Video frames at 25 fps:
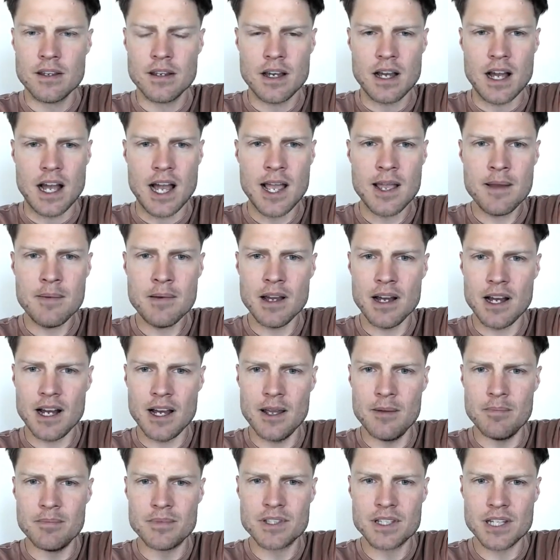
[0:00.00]
I
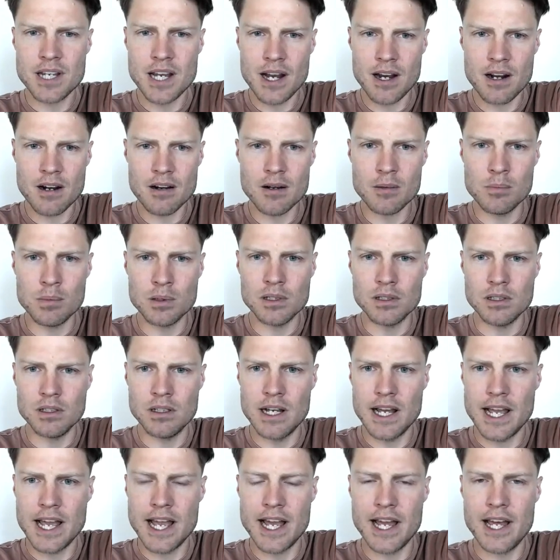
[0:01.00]
am terrible
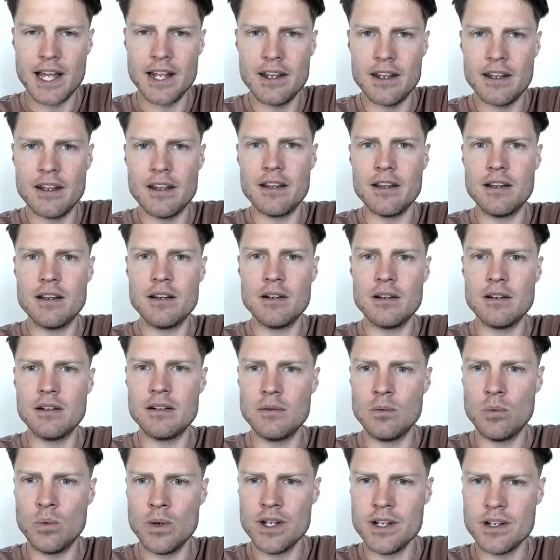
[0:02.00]
at
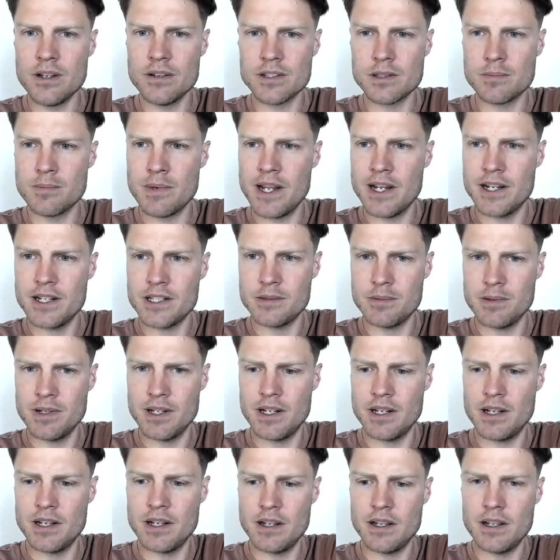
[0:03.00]
Windows management
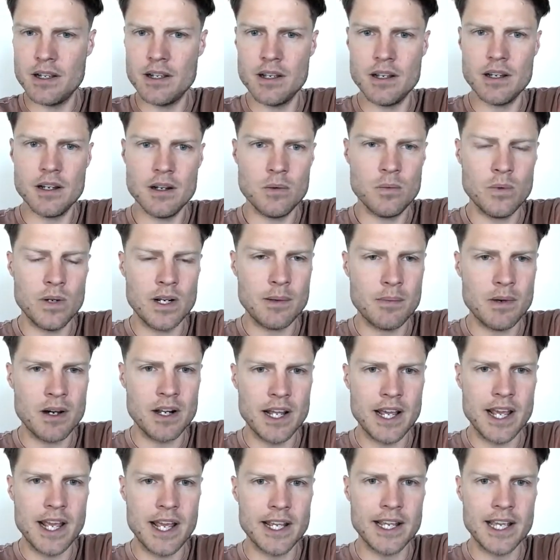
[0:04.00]
when I'm on a
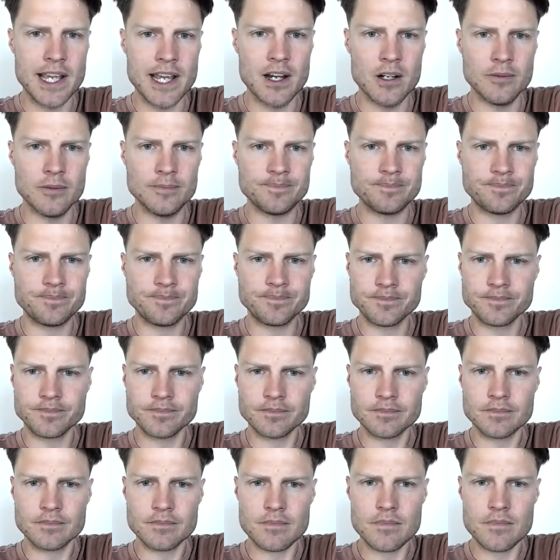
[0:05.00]
Hangout.
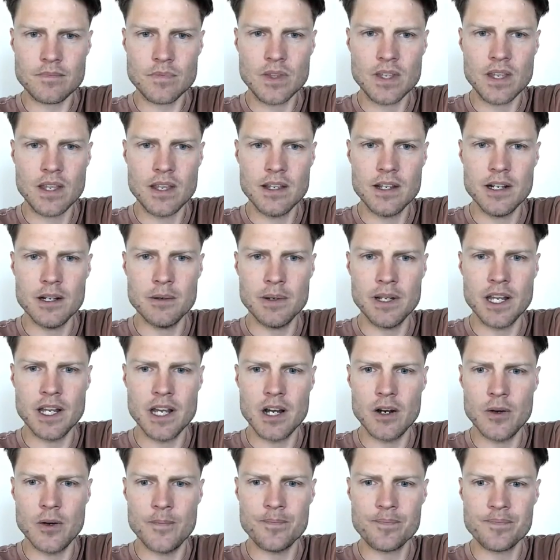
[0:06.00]

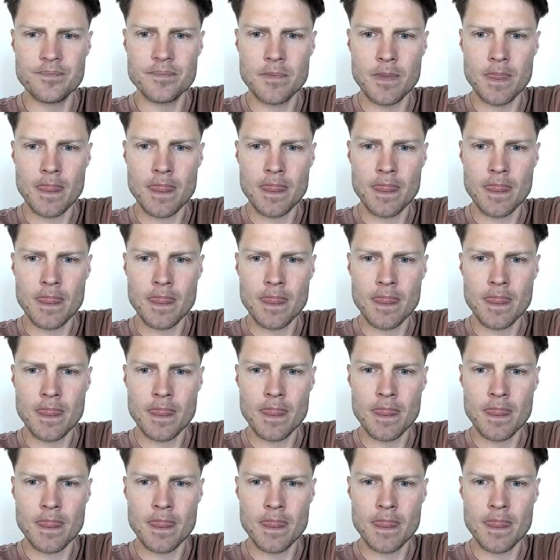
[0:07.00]
Yeah.
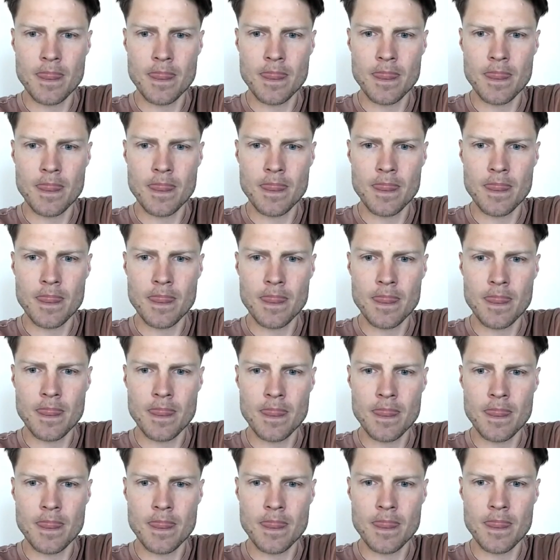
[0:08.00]
So this is what Peldi's
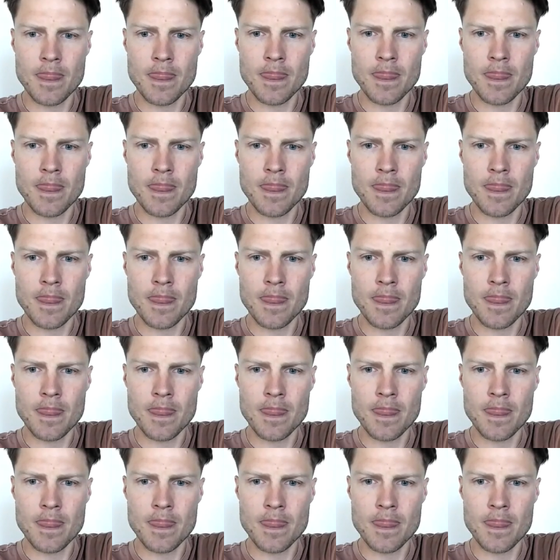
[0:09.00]
doing right